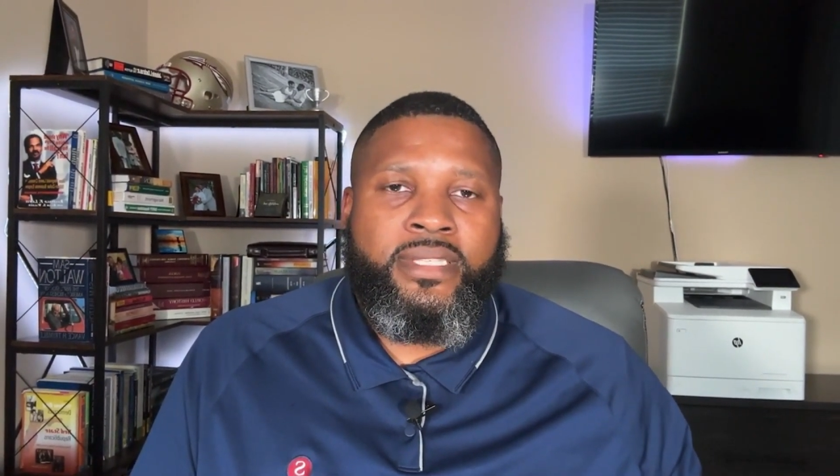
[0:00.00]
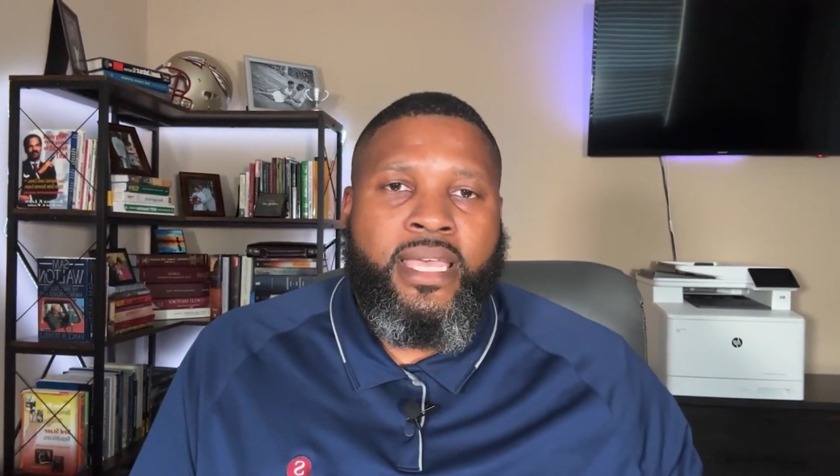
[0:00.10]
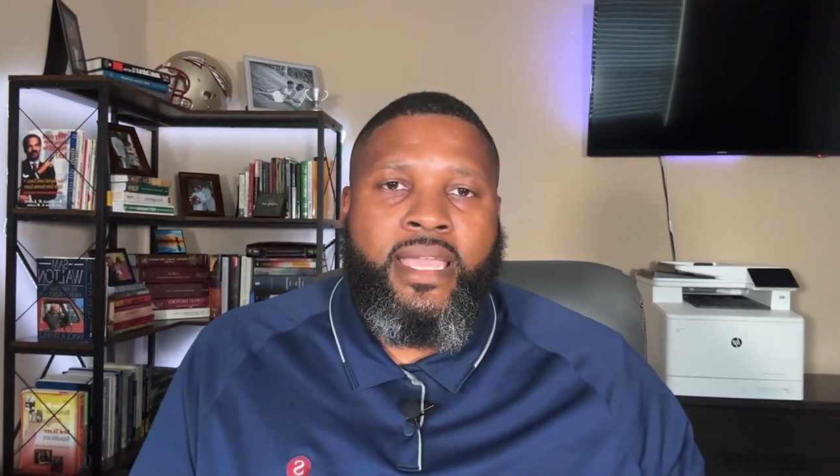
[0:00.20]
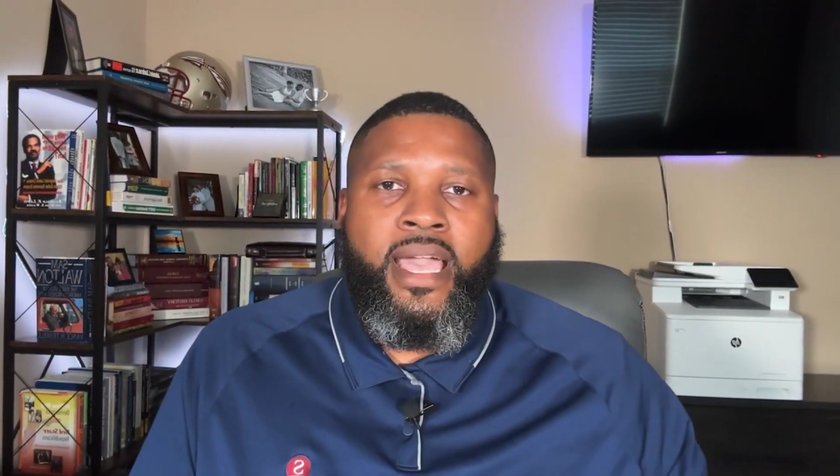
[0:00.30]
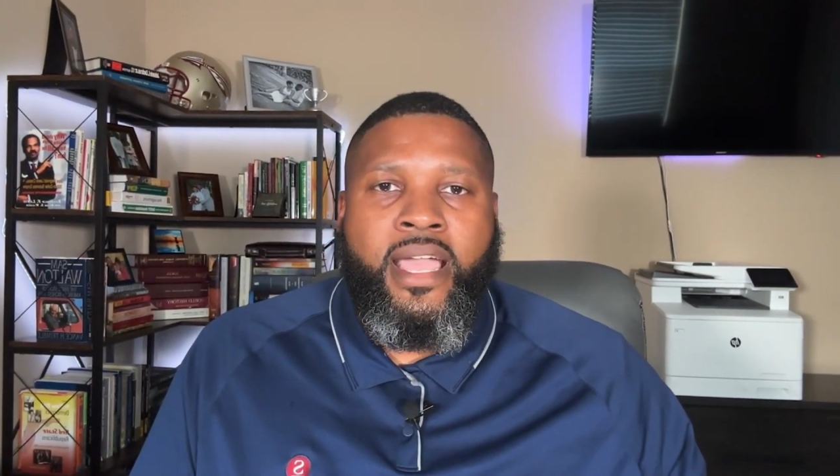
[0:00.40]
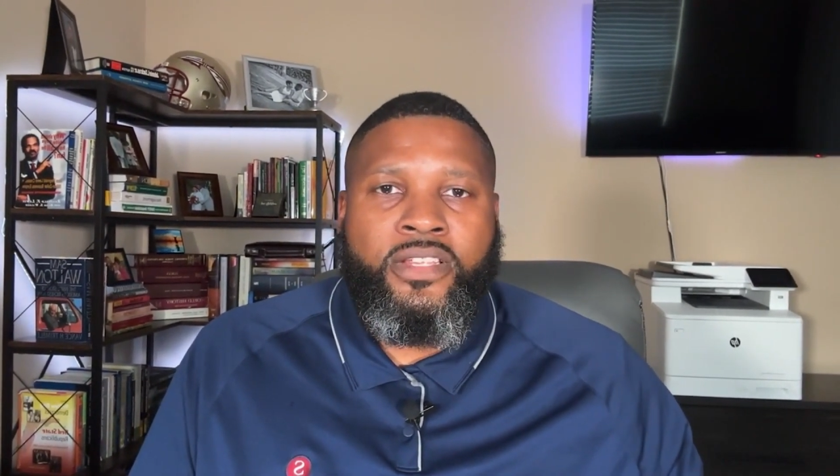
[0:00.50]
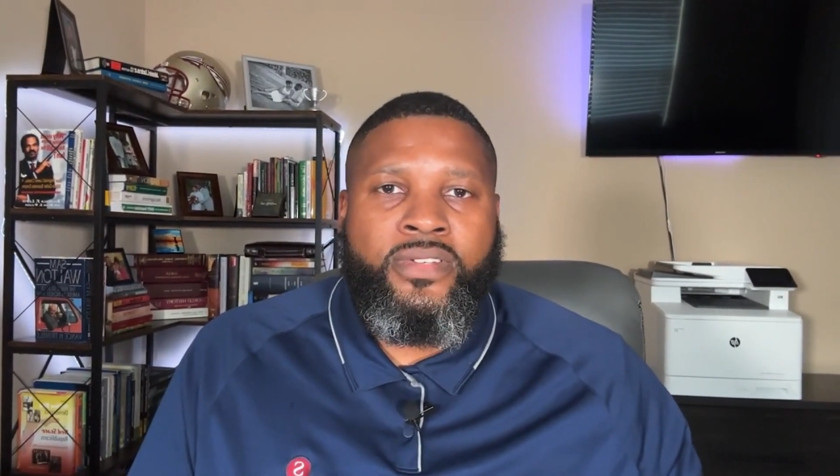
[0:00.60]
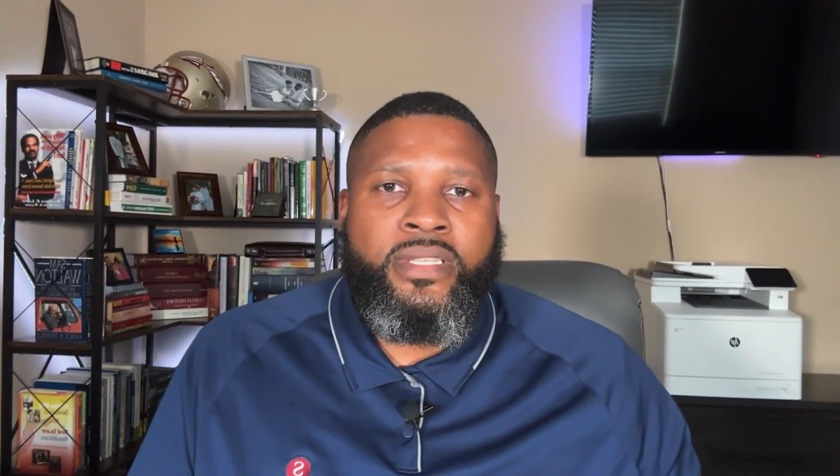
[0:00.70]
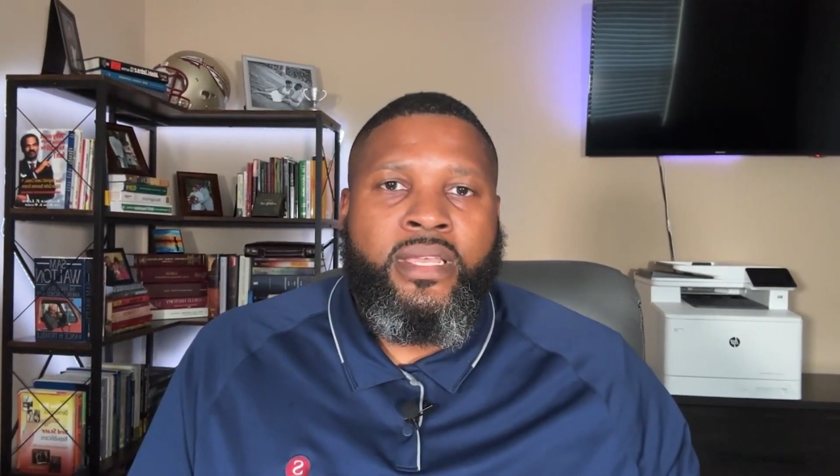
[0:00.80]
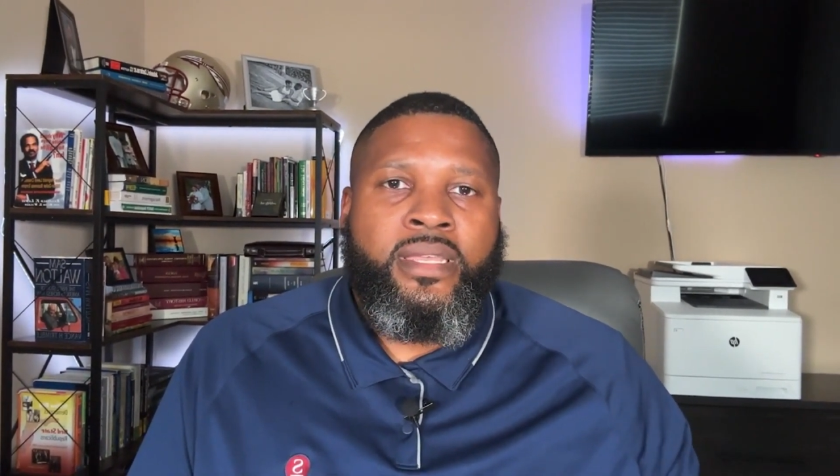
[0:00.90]

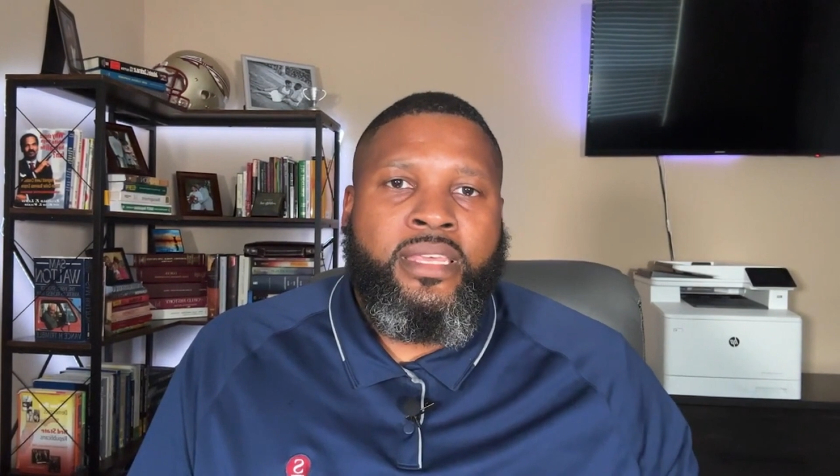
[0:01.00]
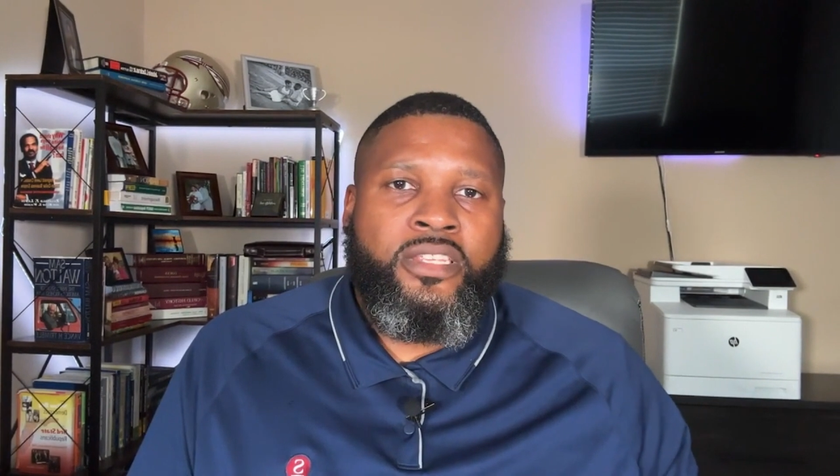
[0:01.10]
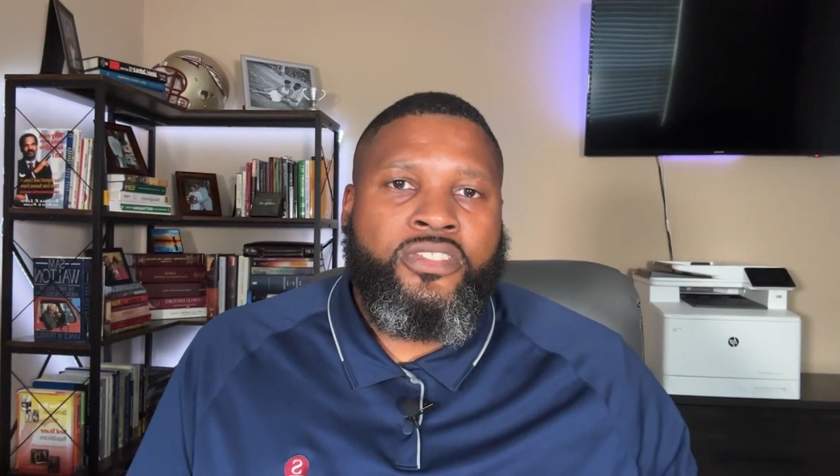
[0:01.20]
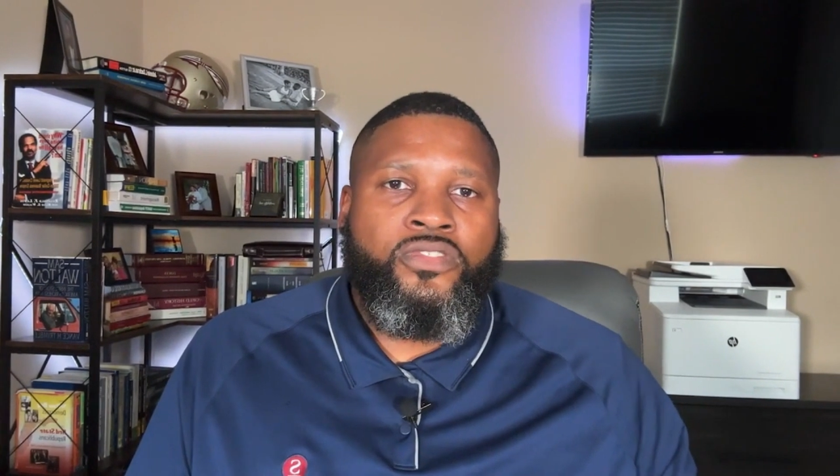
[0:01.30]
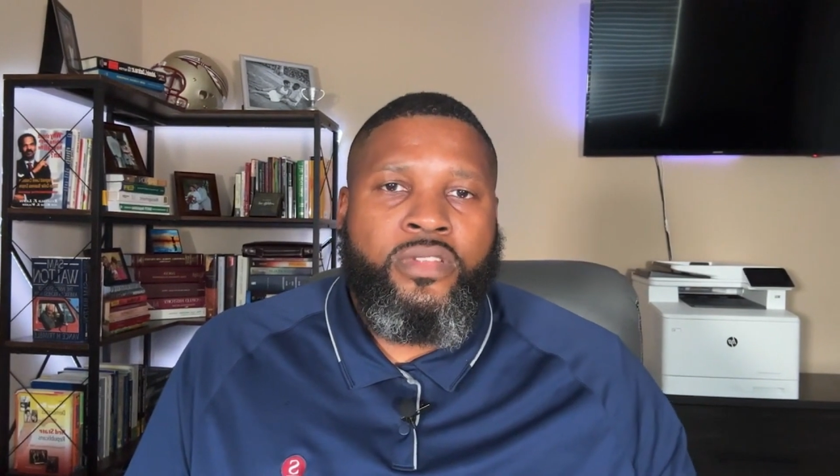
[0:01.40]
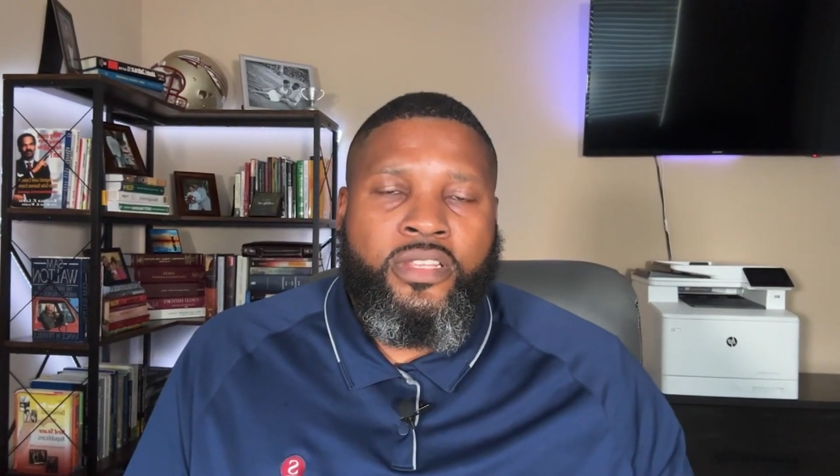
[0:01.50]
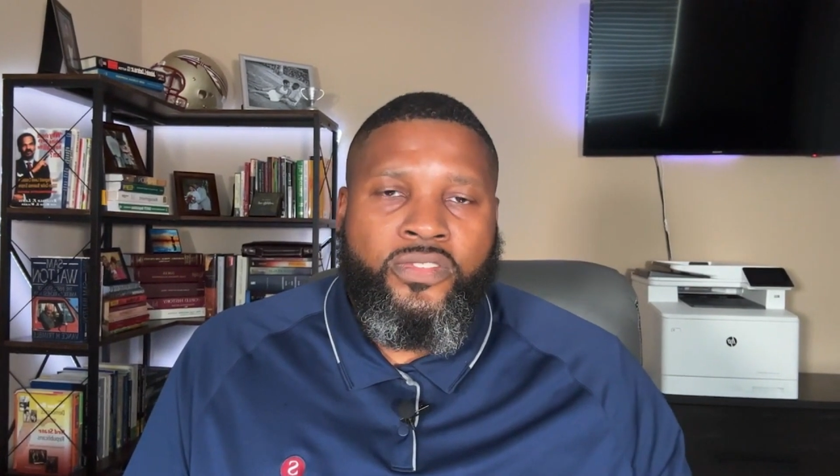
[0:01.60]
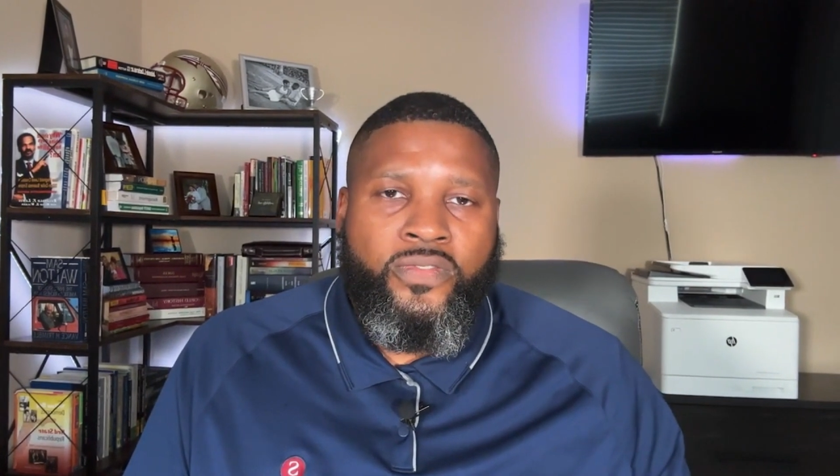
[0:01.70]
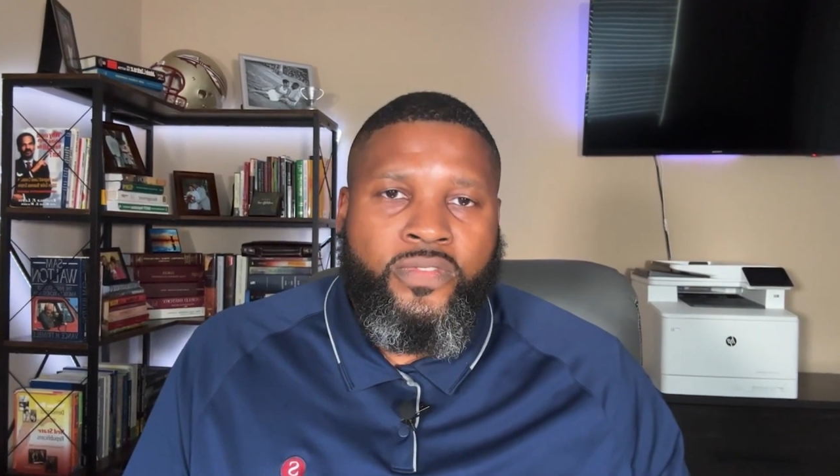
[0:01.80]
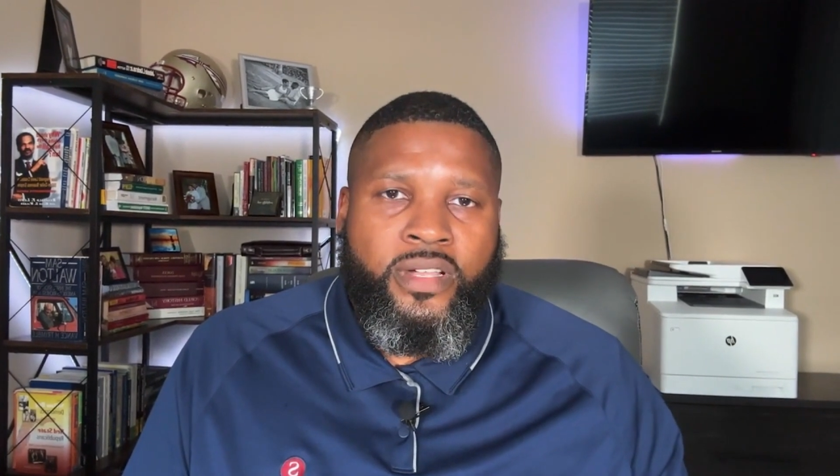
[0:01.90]
psychiatrist that
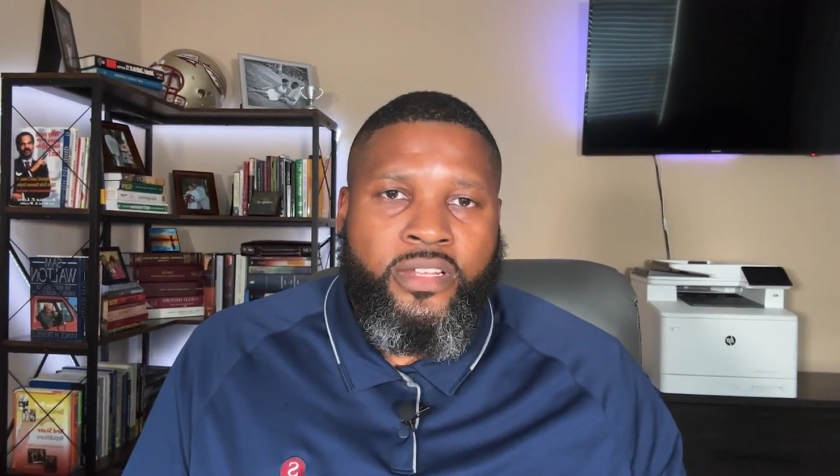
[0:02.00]
you've